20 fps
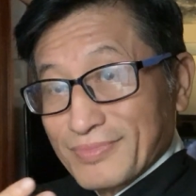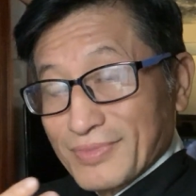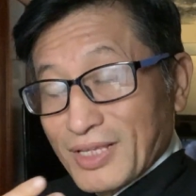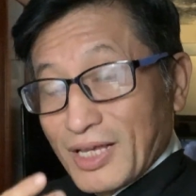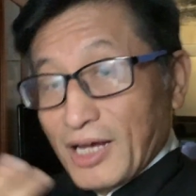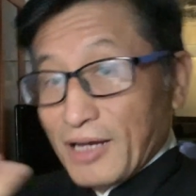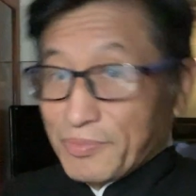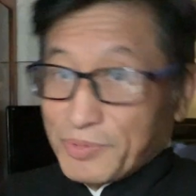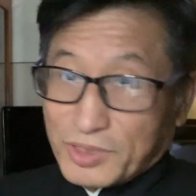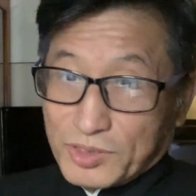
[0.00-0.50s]

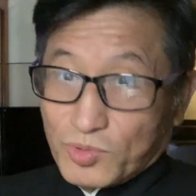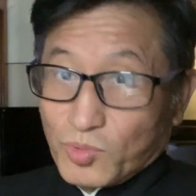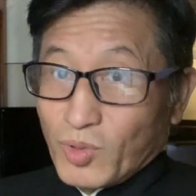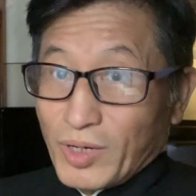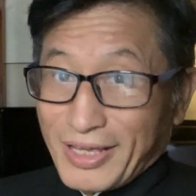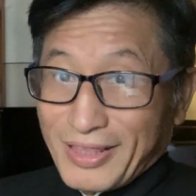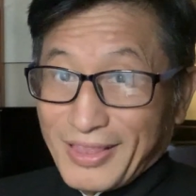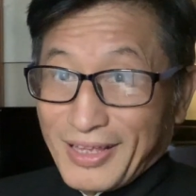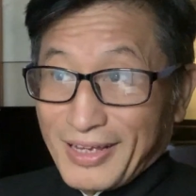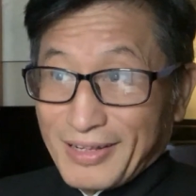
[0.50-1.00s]
obvious
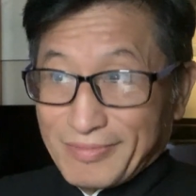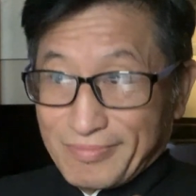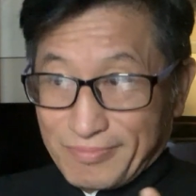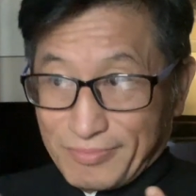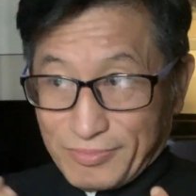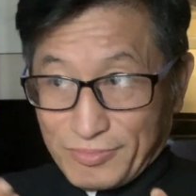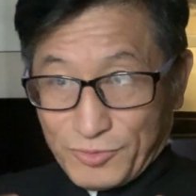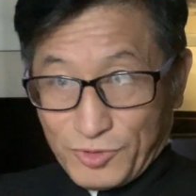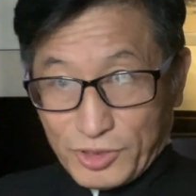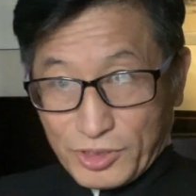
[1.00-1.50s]
way that
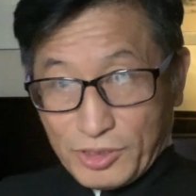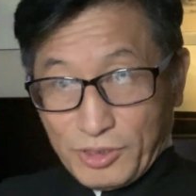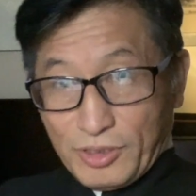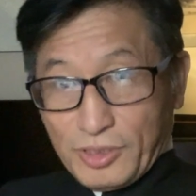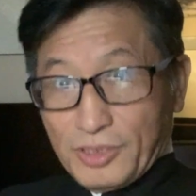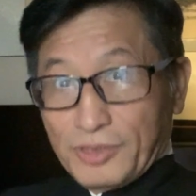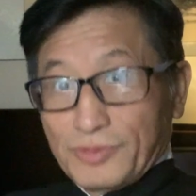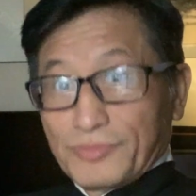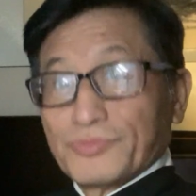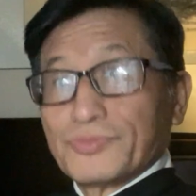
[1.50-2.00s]
was
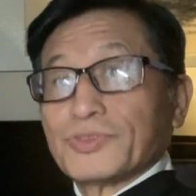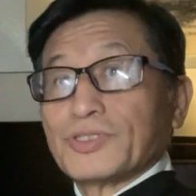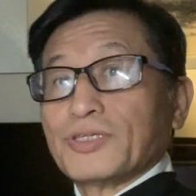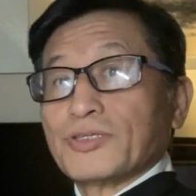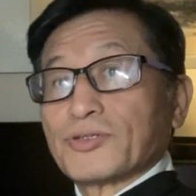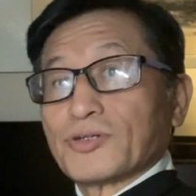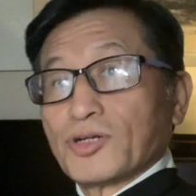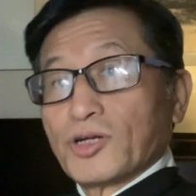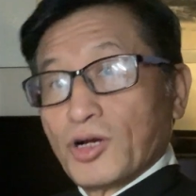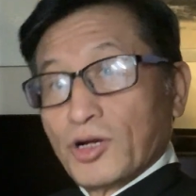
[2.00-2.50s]
gonna
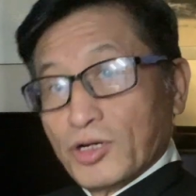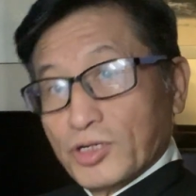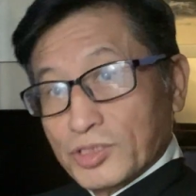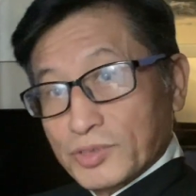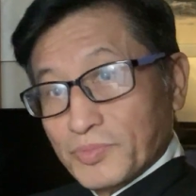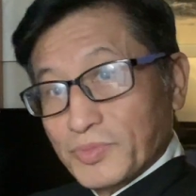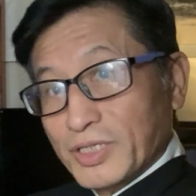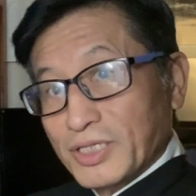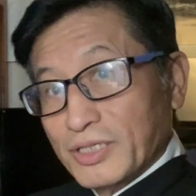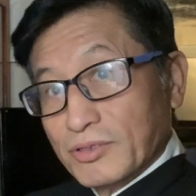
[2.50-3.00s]
either
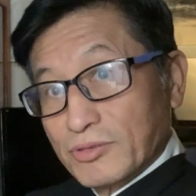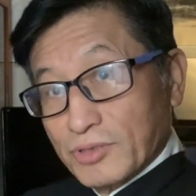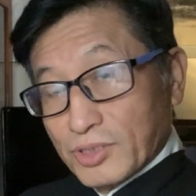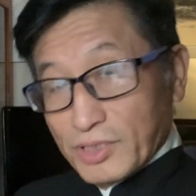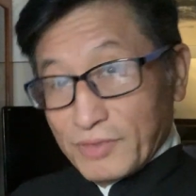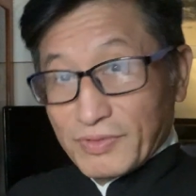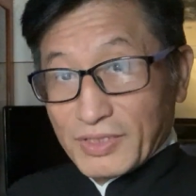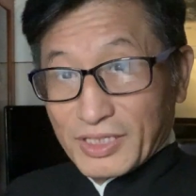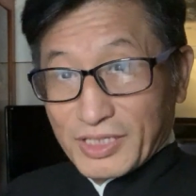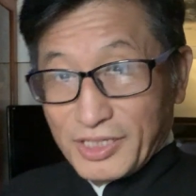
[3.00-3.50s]
hurt me or
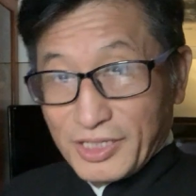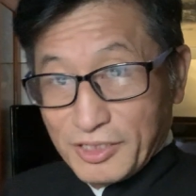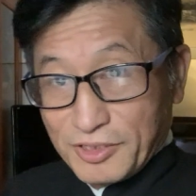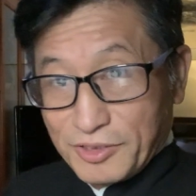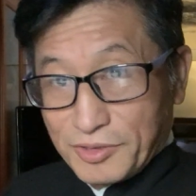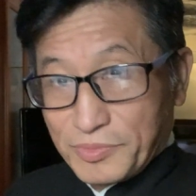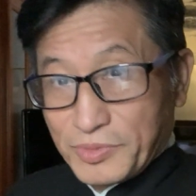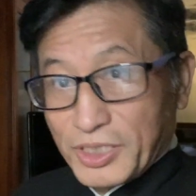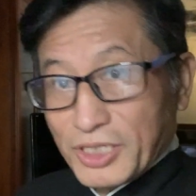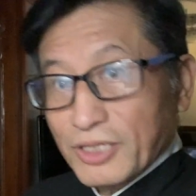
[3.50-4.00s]
even
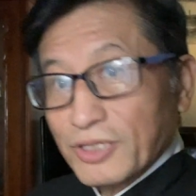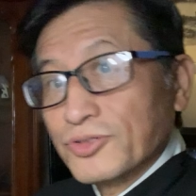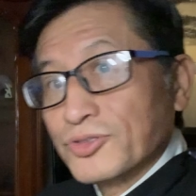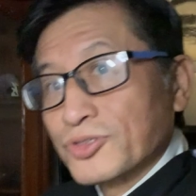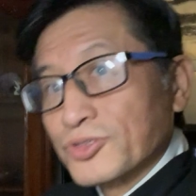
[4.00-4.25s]
kill me.